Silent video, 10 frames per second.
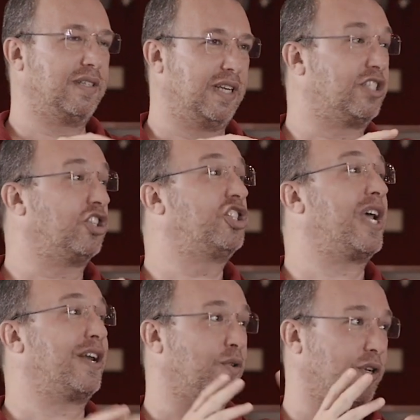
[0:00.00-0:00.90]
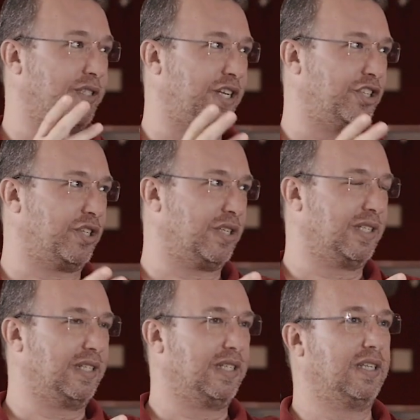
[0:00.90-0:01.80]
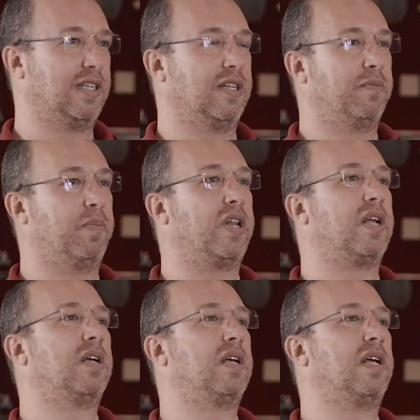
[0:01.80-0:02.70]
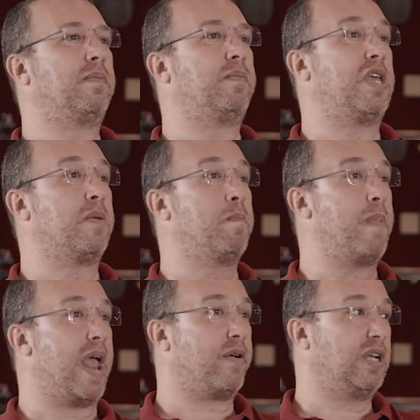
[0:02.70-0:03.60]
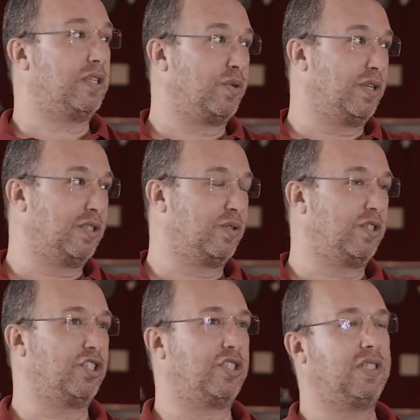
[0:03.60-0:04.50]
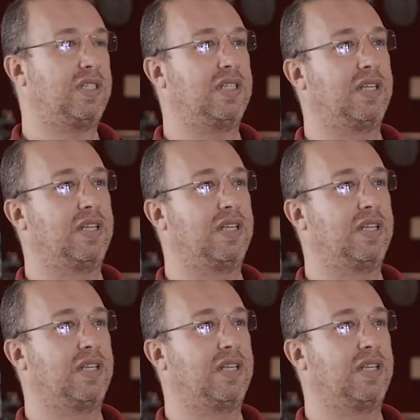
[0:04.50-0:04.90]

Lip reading: It's a generalization. But being married to an Indonesian,